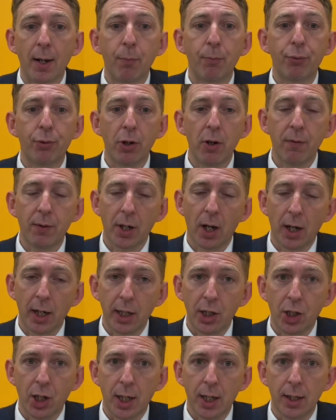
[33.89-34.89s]
improved
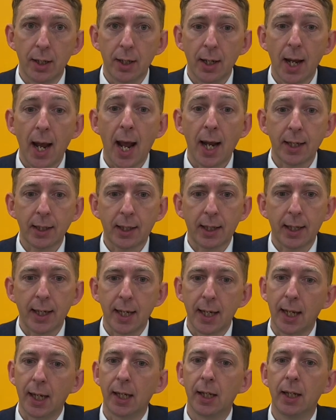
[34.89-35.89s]
hygiene and
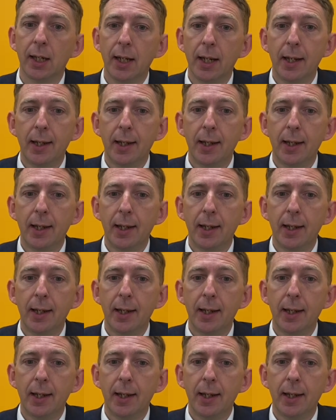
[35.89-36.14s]
cleaning,